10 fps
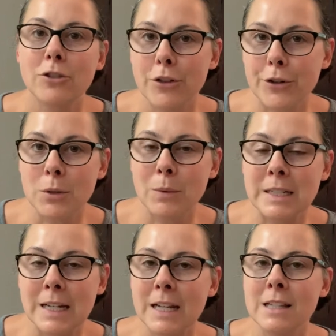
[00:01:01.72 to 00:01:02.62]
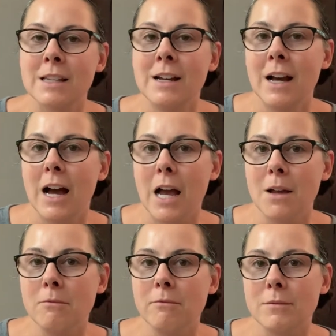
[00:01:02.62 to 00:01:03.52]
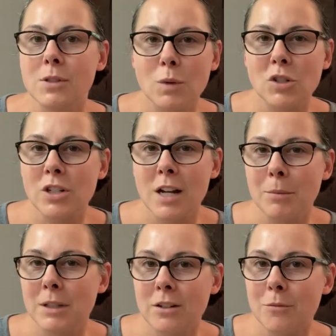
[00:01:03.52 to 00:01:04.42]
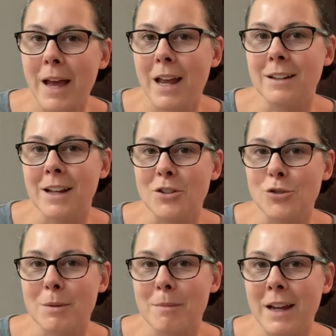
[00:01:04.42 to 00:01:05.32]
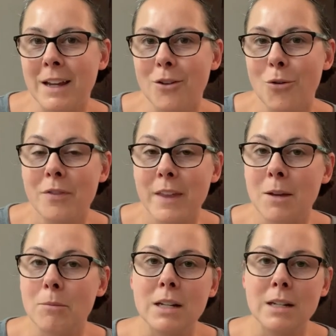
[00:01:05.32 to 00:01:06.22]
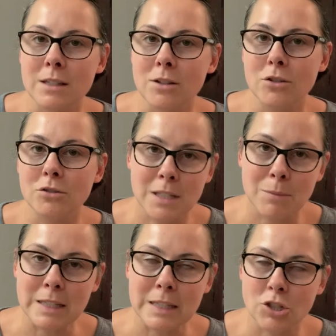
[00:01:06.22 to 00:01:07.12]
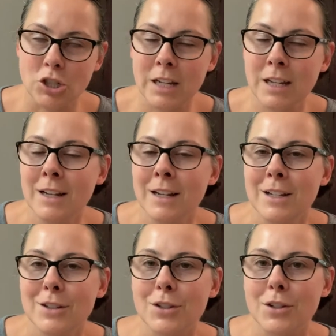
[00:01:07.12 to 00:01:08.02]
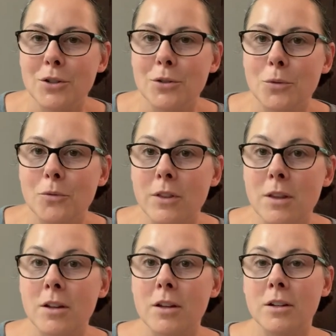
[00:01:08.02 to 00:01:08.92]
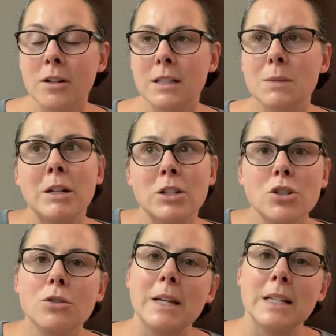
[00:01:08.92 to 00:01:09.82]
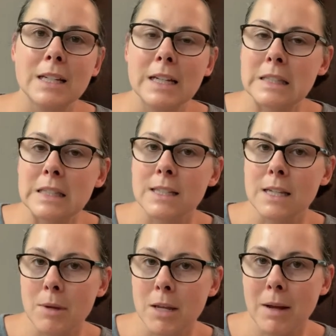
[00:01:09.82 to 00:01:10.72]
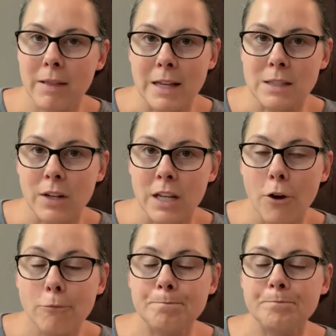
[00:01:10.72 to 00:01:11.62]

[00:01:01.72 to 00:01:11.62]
For all thirty-one days. I'm switched it up a little bit and kind of doing my own thing, but it is all Christmas stitching. So for the, it's been two weeks, I guess, since I made my last video.